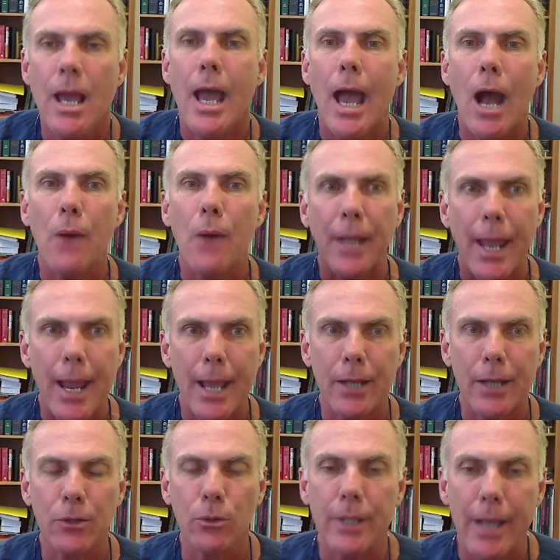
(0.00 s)
how to
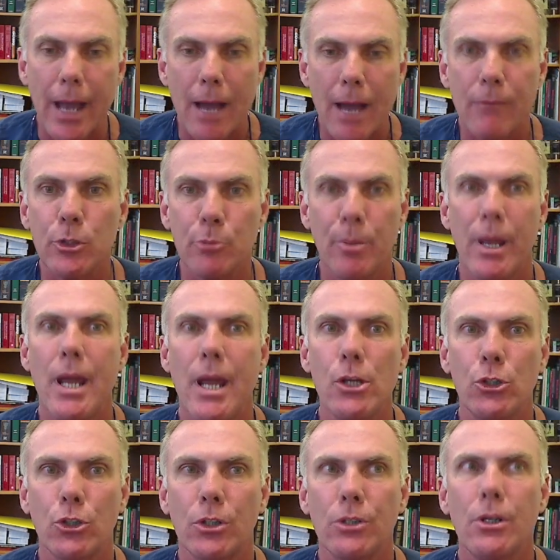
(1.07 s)
handle the average
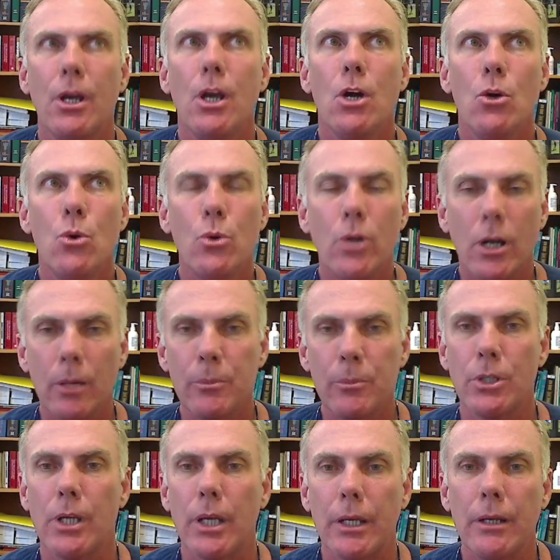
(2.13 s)
patient who
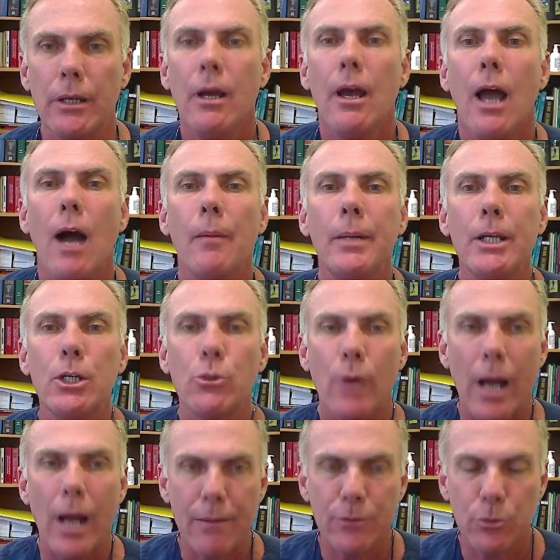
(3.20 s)
comes in? How many
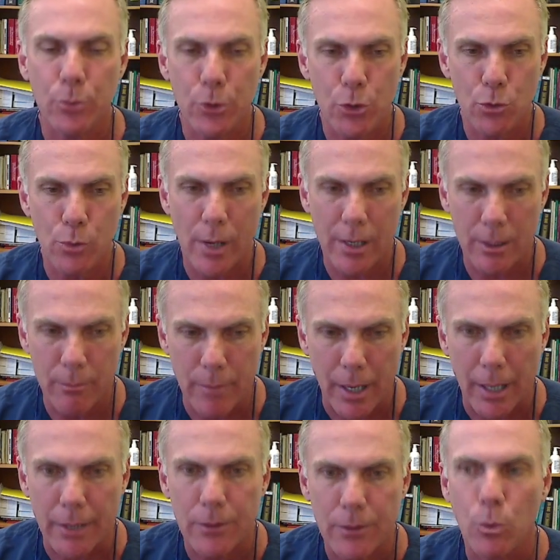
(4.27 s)
grafts would you
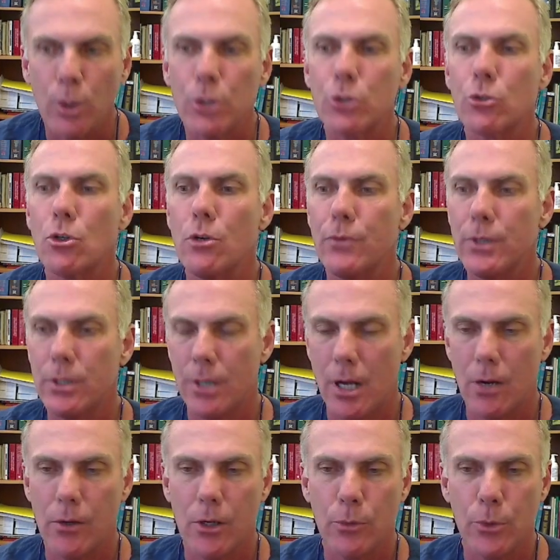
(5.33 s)
recommend? What surface
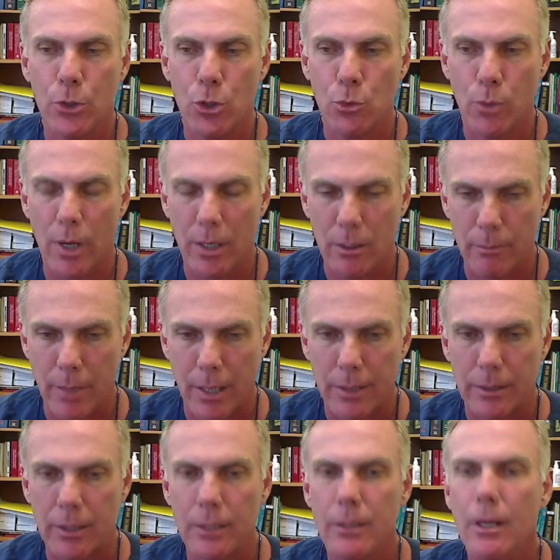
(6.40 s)
area would you
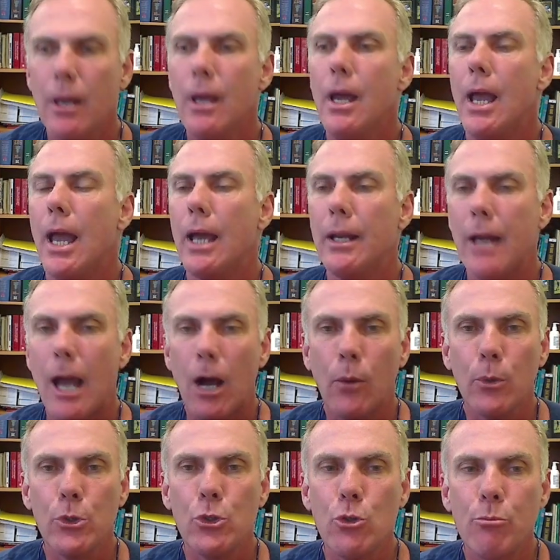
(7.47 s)
recommend it? And how
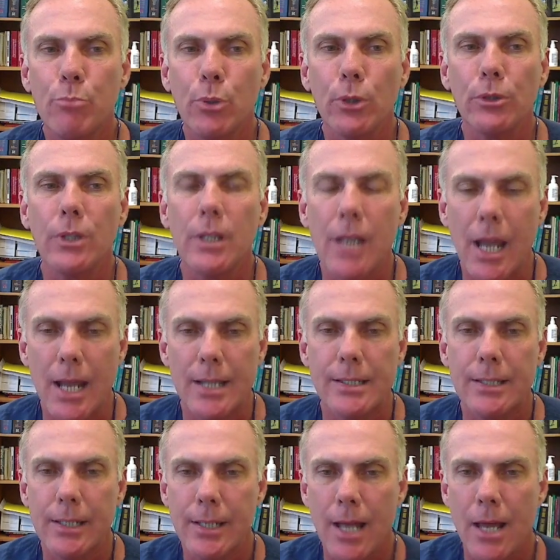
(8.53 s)
would you put the
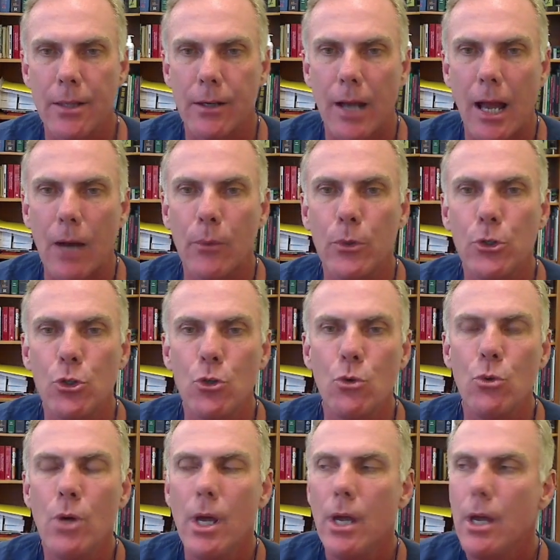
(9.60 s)
case together? How would
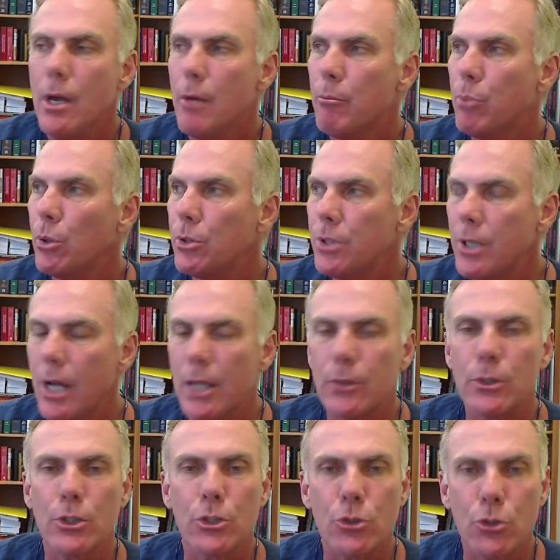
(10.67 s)
you put
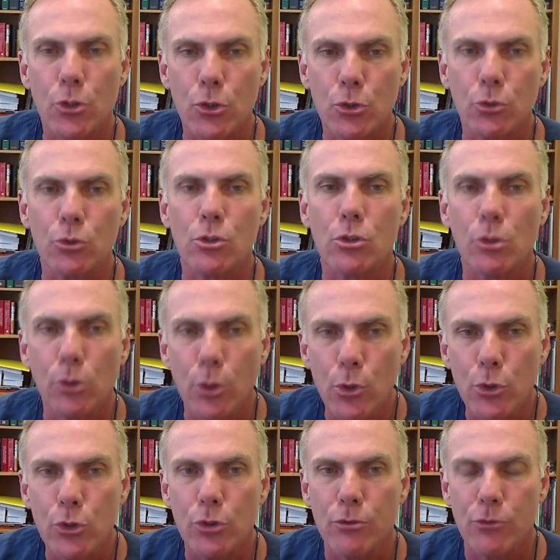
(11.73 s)
together a surgical
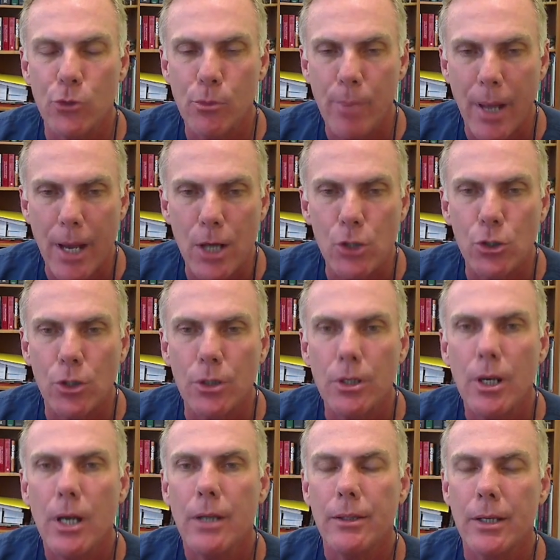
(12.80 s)
solution for a patient
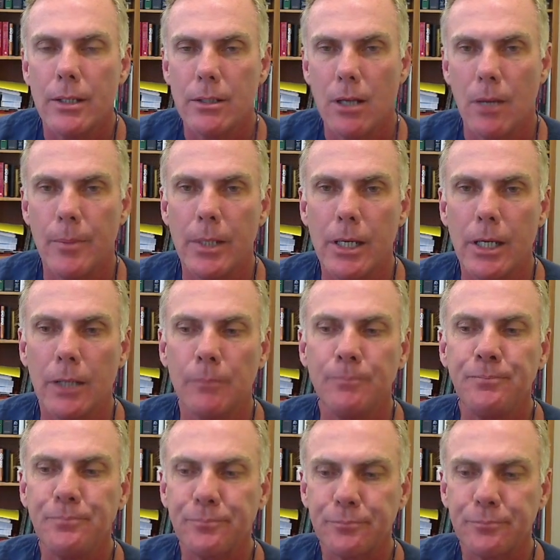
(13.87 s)
that's coming in